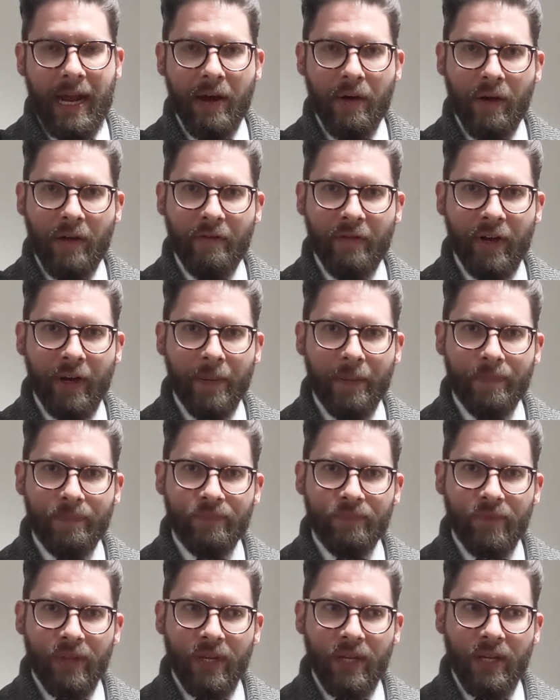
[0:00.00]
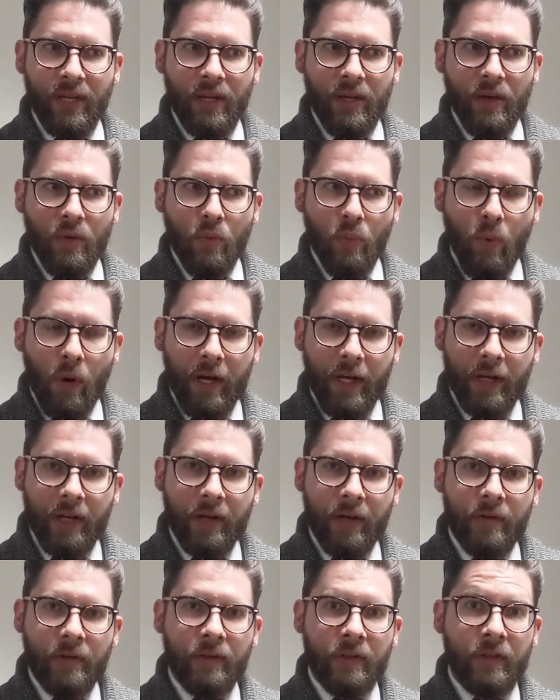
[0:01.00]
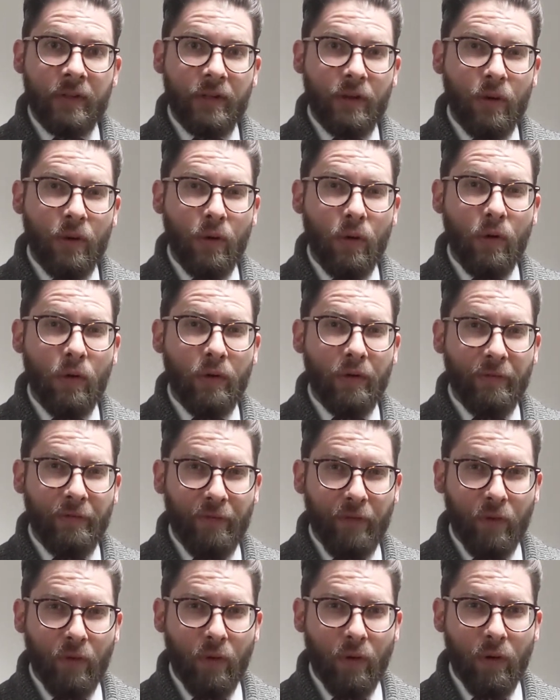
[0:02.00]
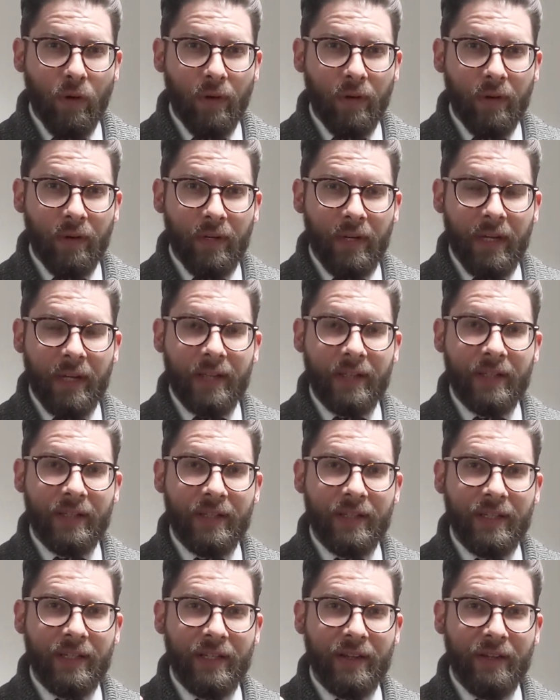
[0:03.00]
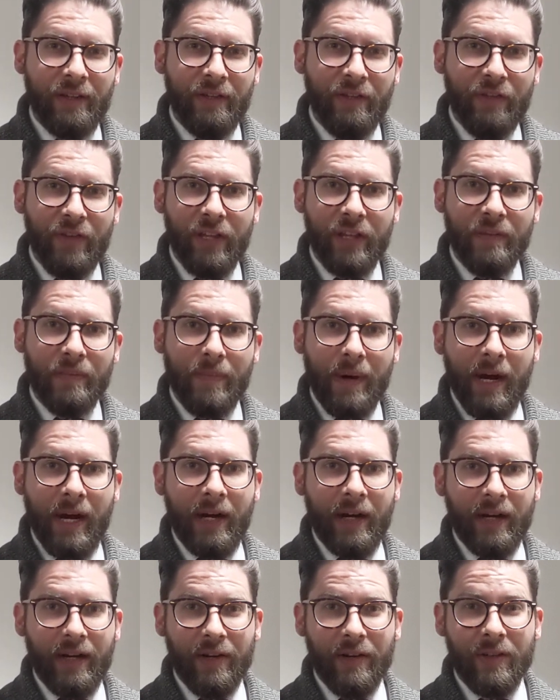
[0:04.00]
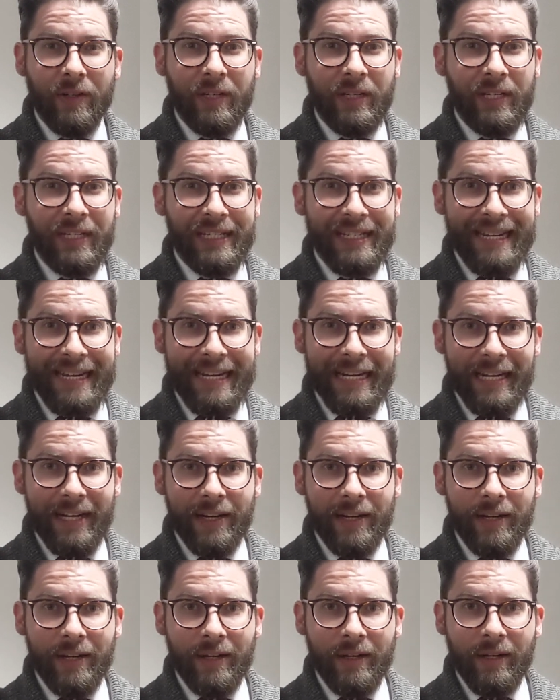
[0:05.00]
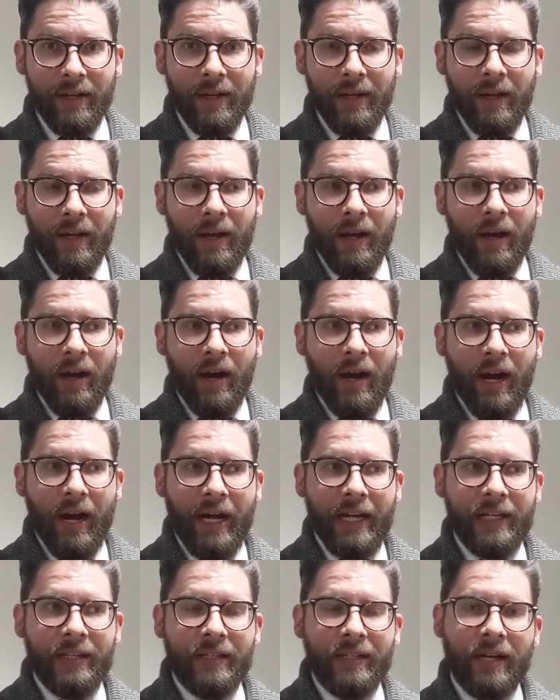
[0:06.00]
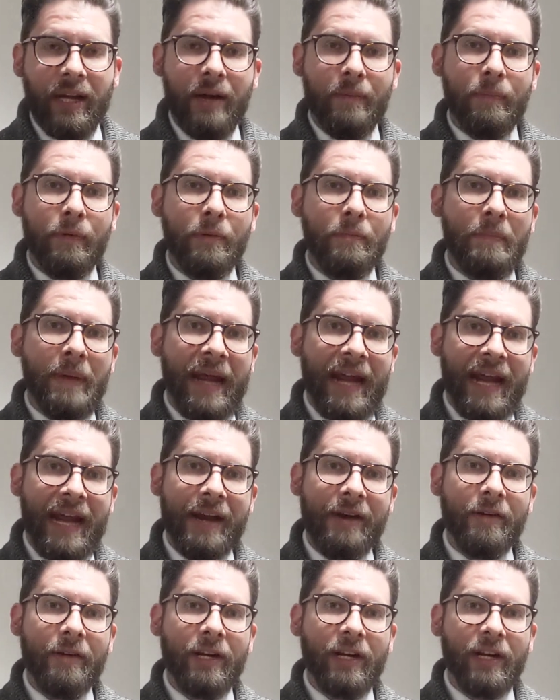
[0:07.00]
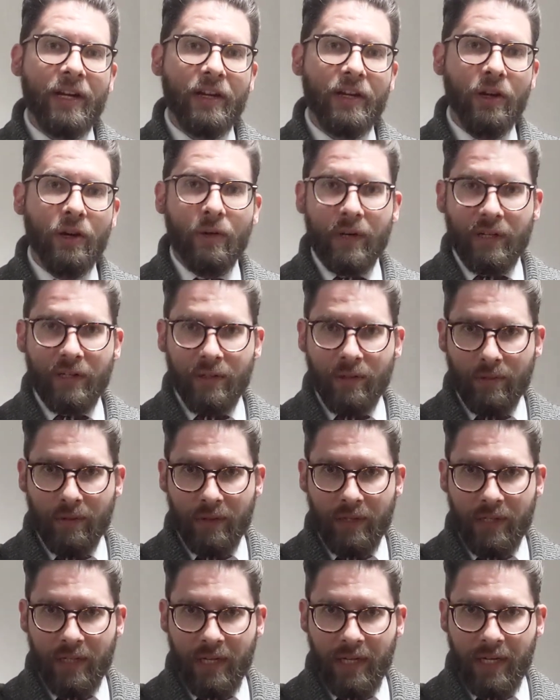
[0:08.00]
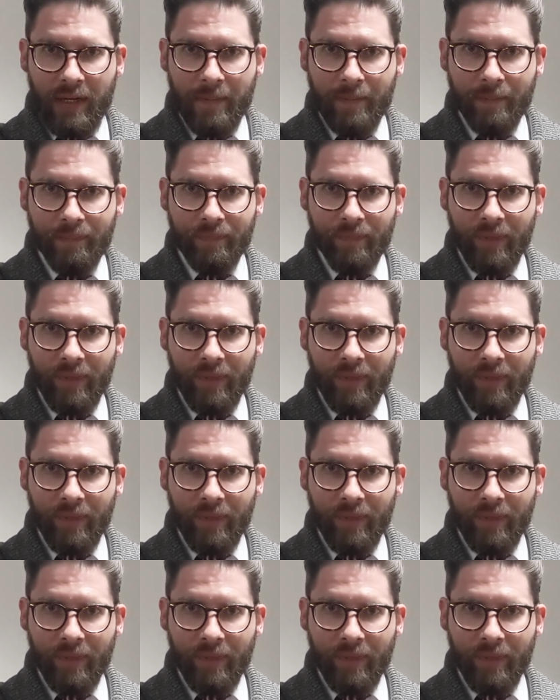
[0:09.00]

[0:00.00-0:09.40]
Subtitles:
However, when it goes to chord 4, now this is in the 5th bar, it goes to D, I start preparing going to a D,